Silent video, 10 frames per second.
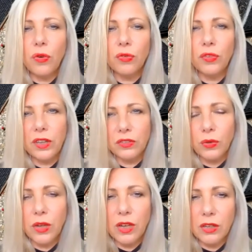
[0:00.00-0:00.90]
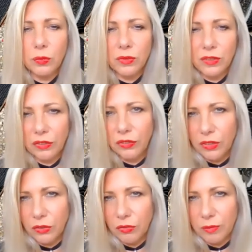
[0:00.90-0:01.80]
felt, or heard were
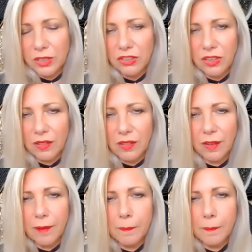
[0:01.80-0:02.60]
different from each other.